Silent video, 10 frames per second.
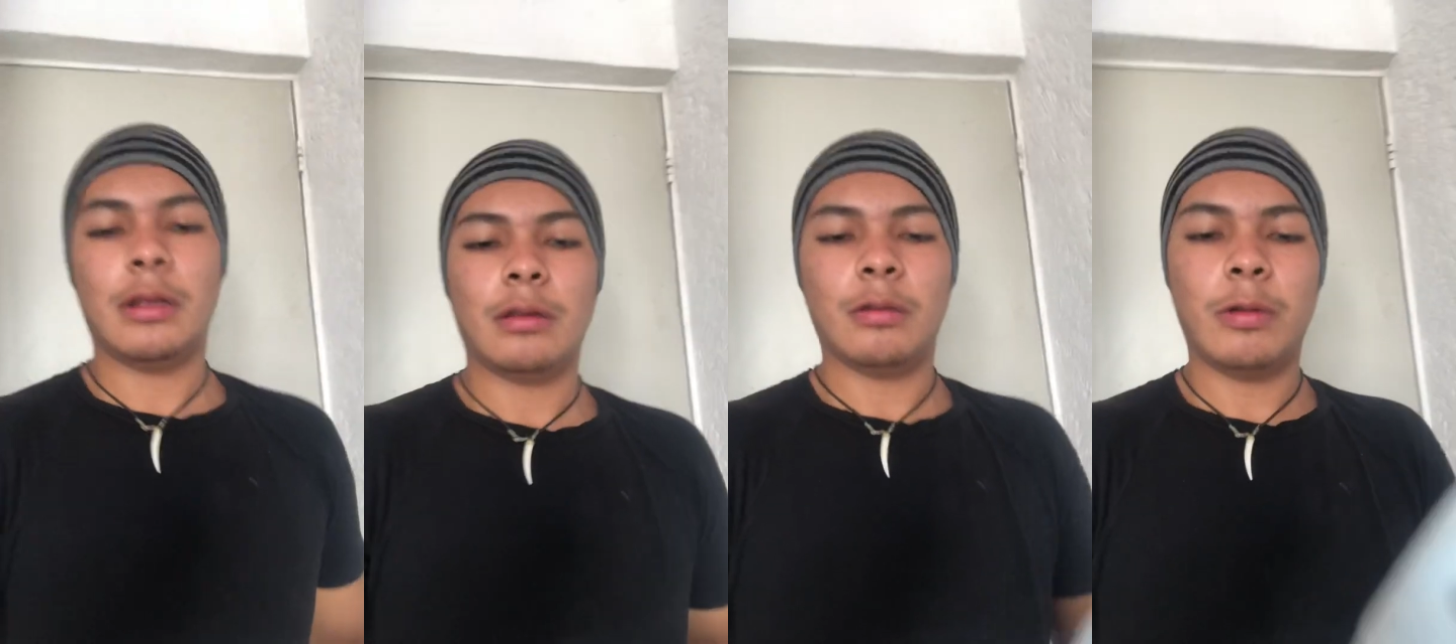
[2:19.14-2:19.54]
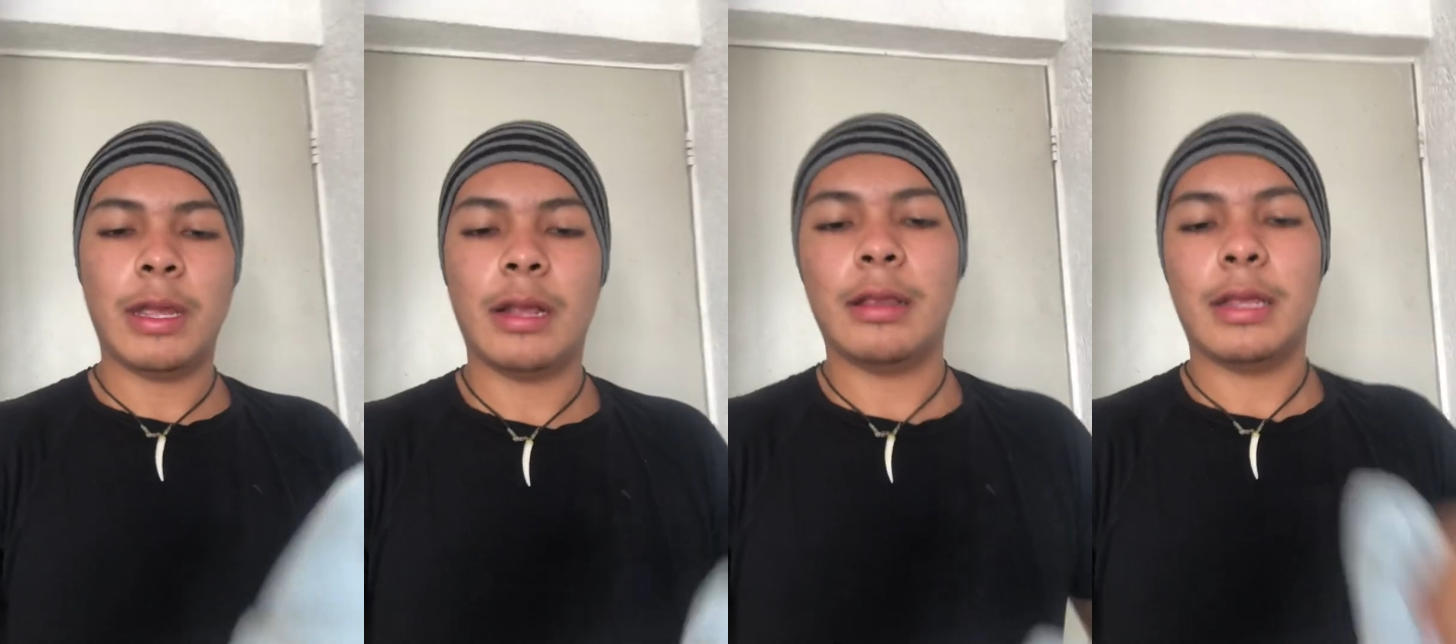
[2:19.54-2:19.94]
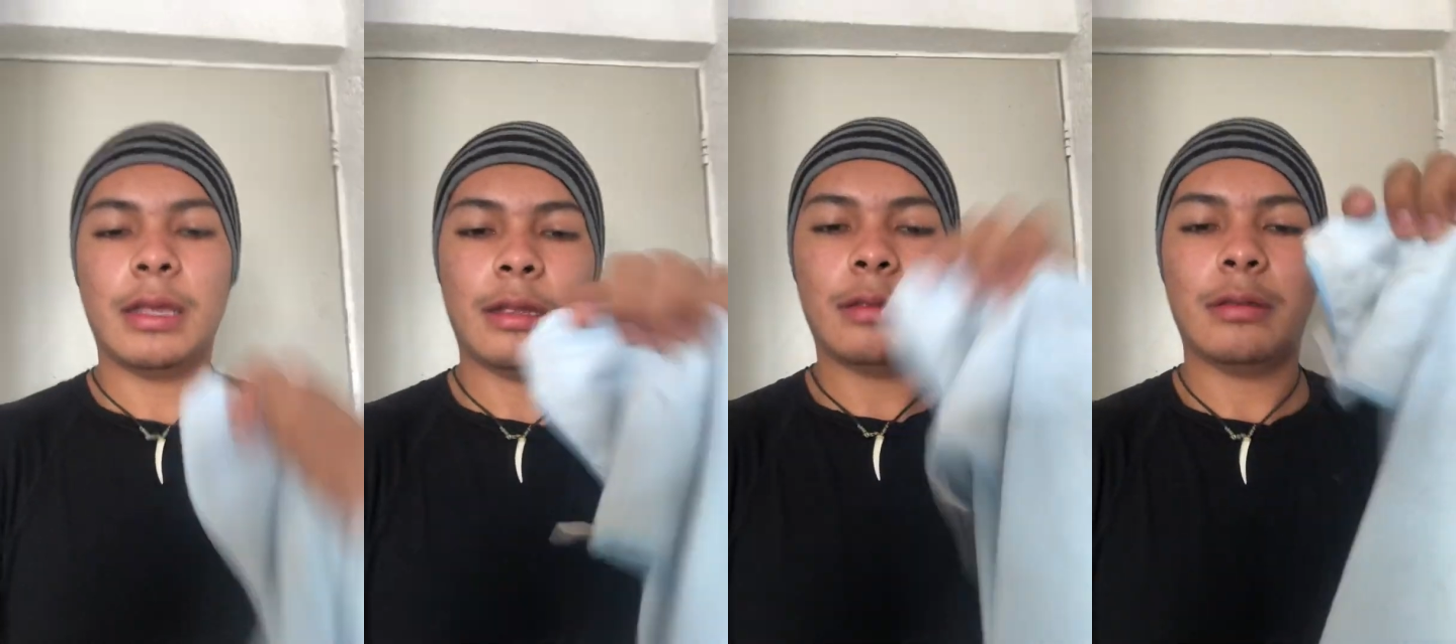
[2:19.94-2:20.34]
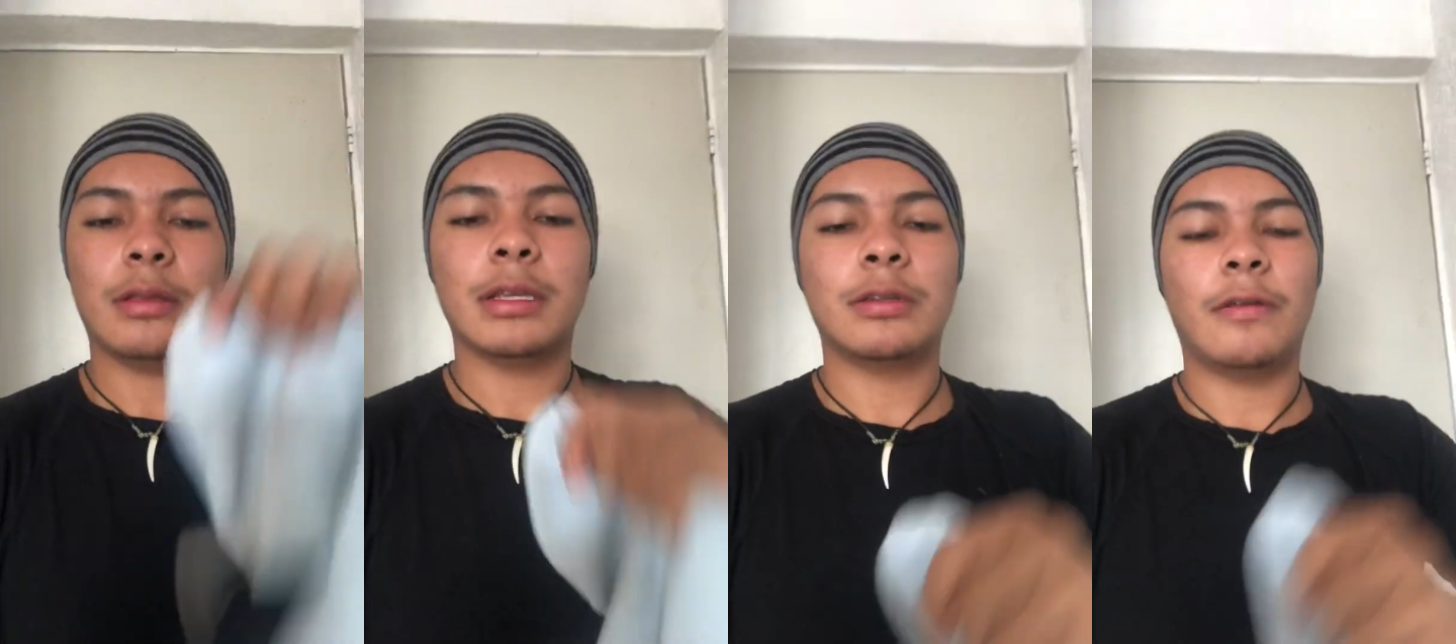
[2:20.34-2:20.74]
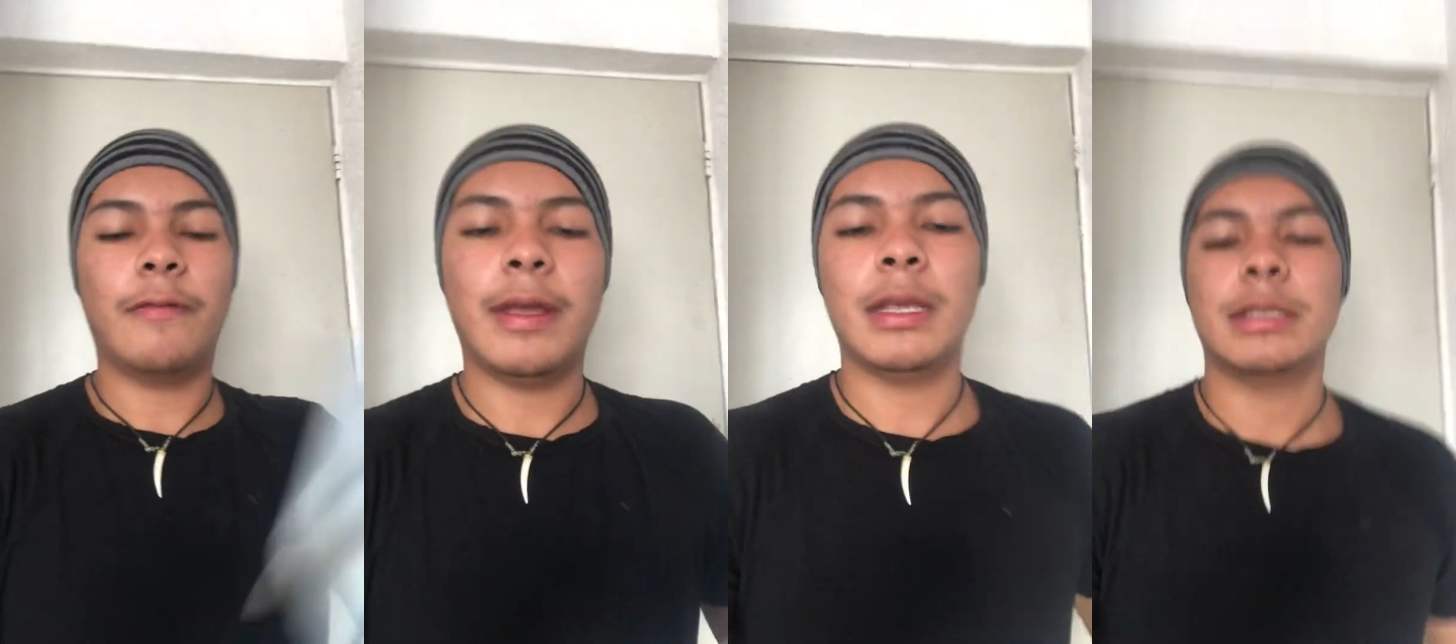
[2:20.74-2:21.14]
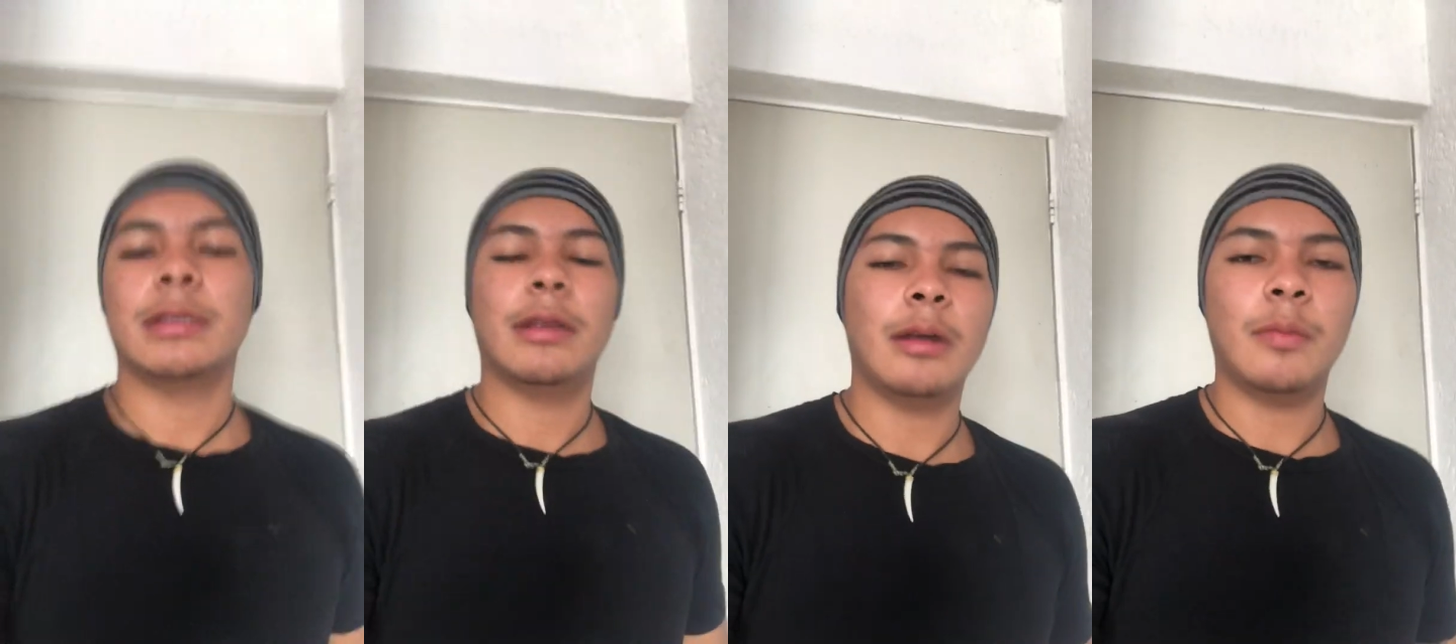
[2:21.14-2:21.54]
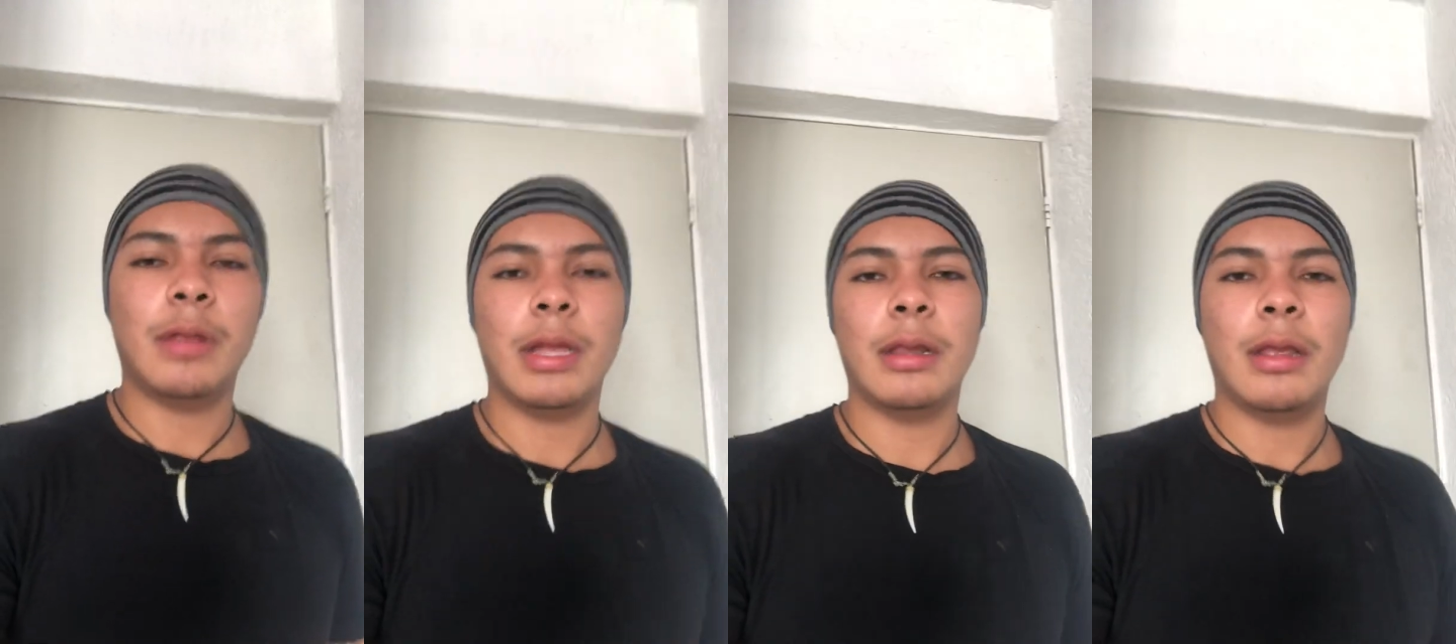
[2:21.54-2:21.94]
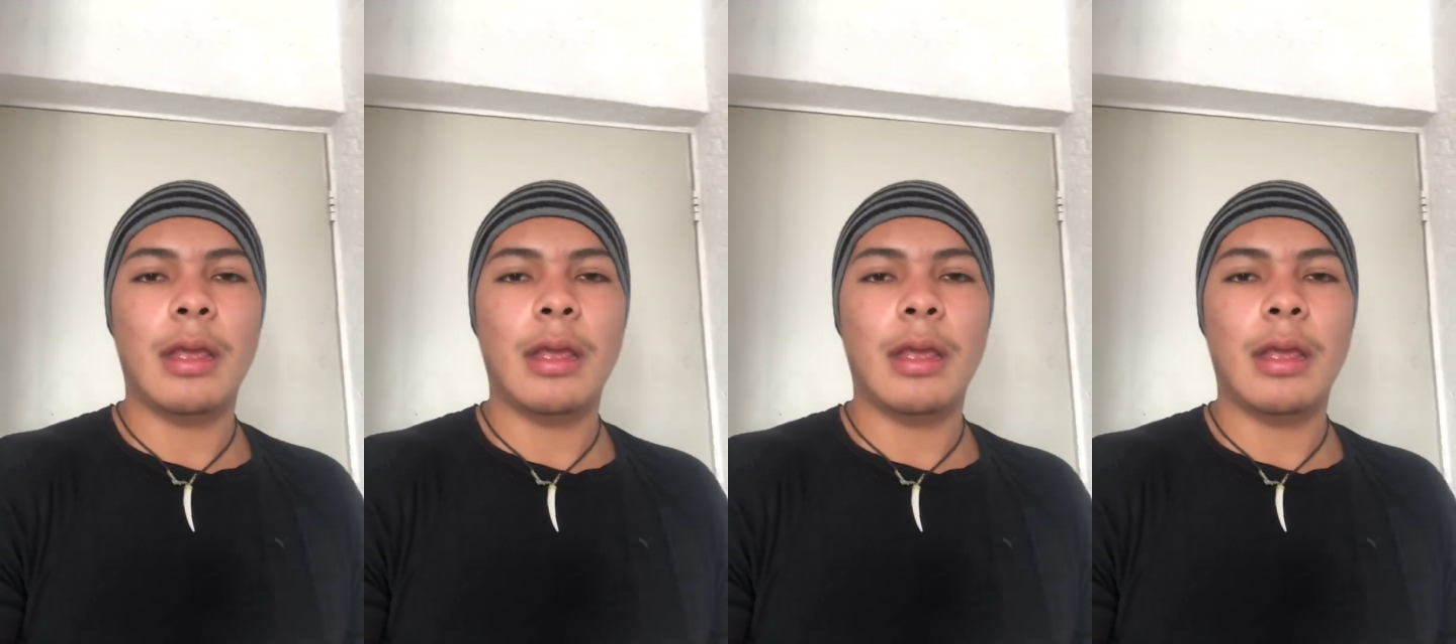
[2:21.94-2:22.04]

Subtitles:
We clean the surface in the airplane,